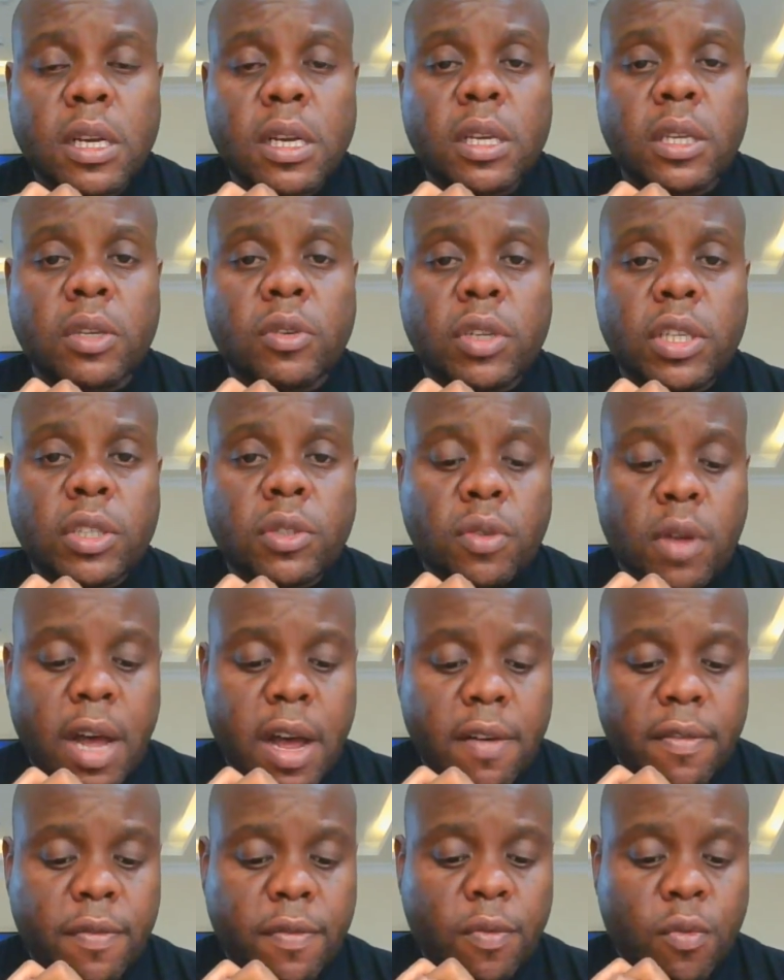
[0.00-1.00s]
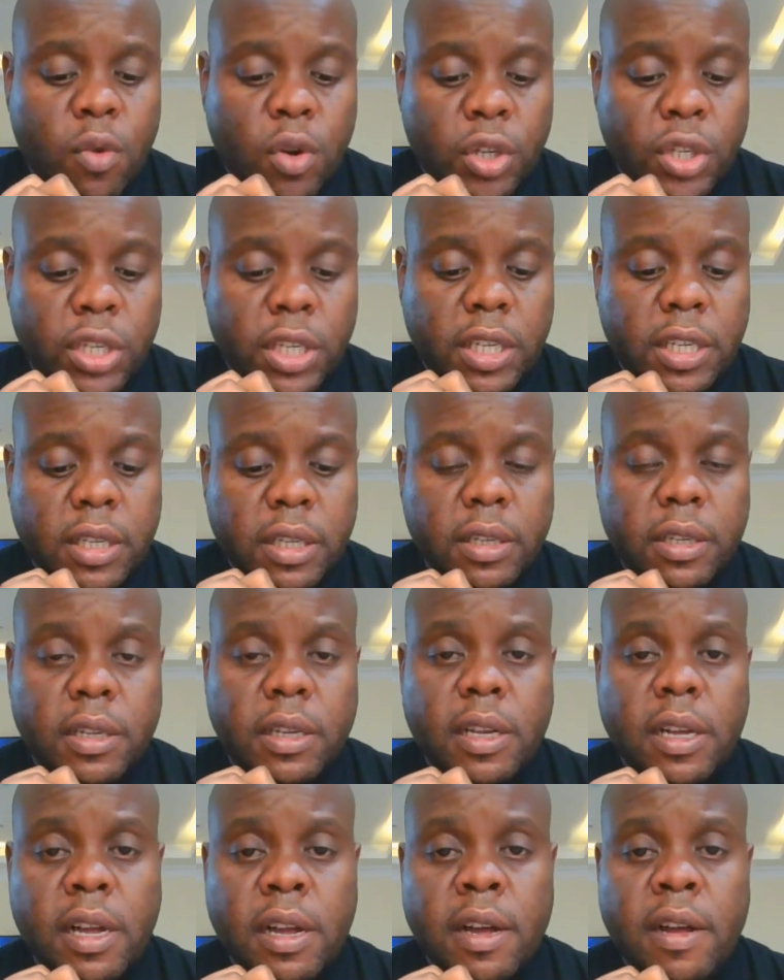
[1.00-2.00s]
You need to have washing
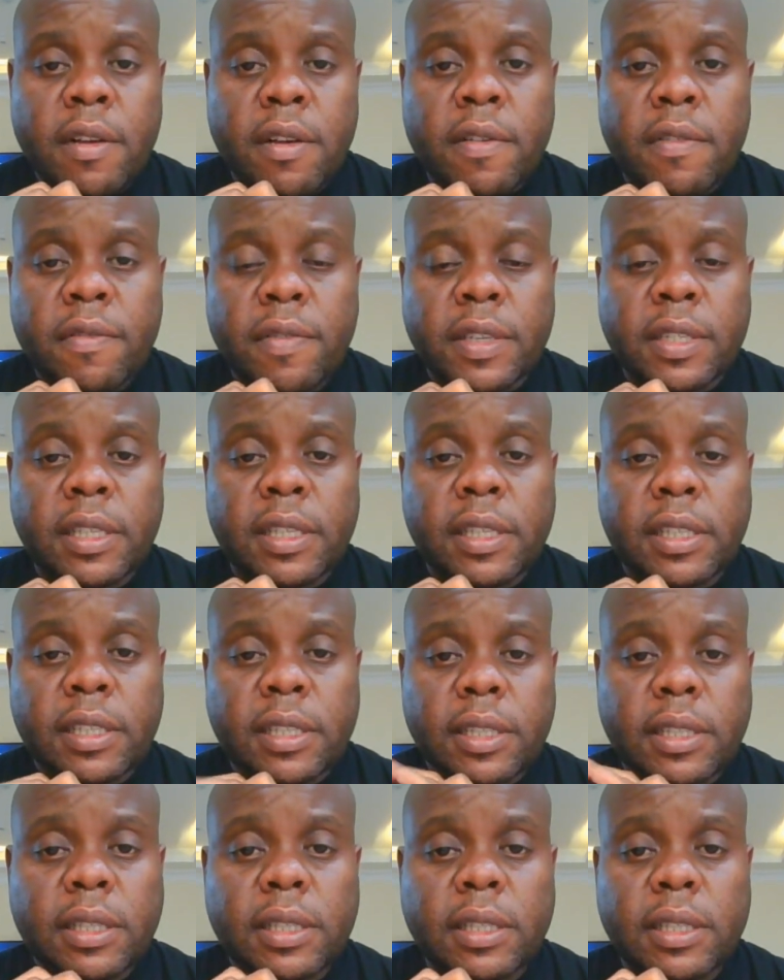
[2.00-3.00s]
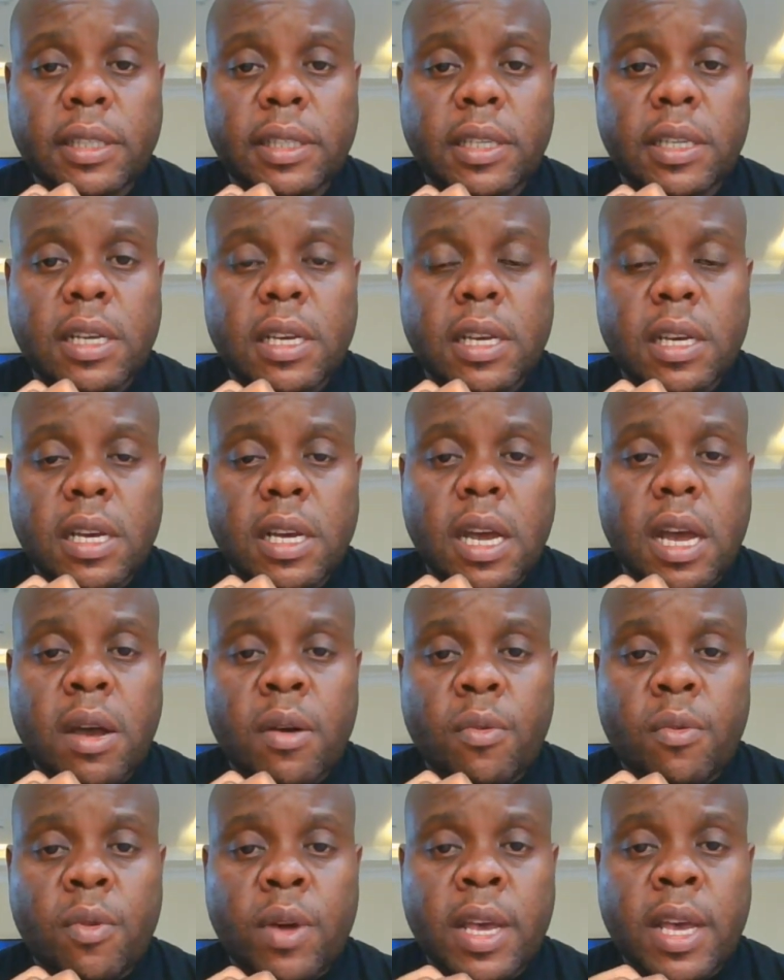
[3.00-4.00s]
facilities
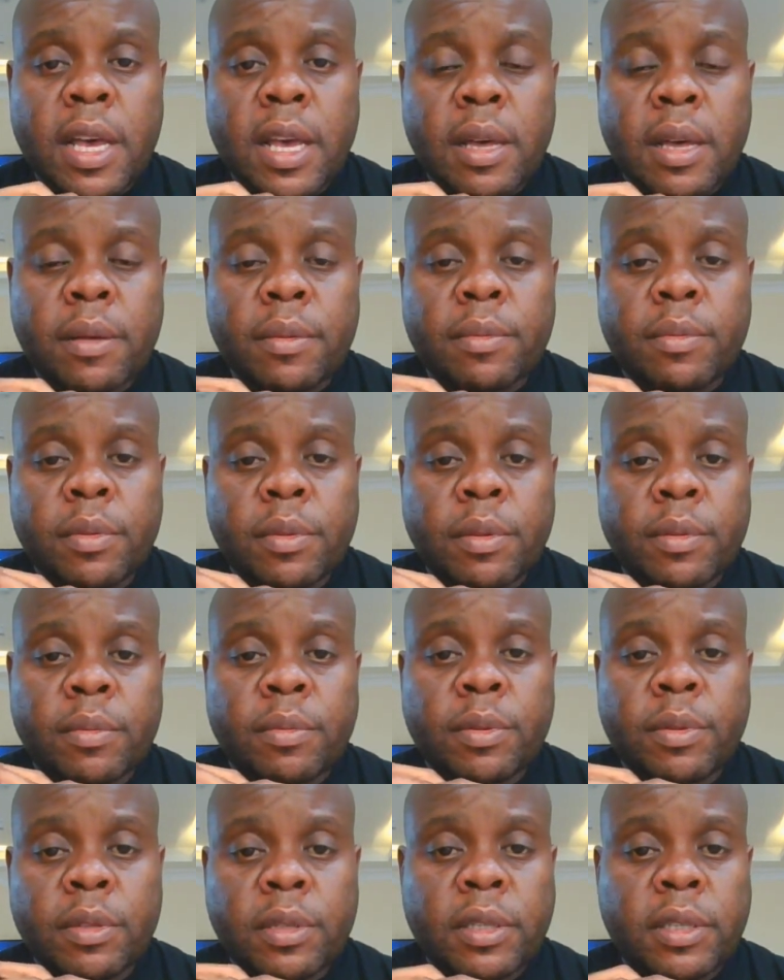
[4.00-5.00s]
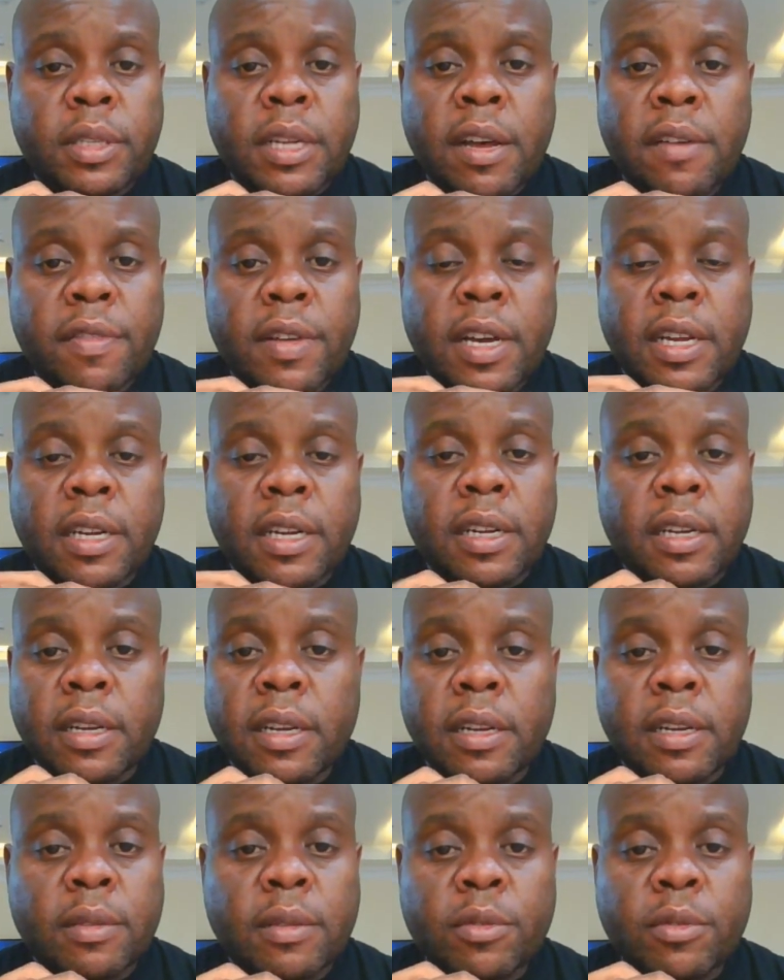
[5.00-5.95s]
where staff can,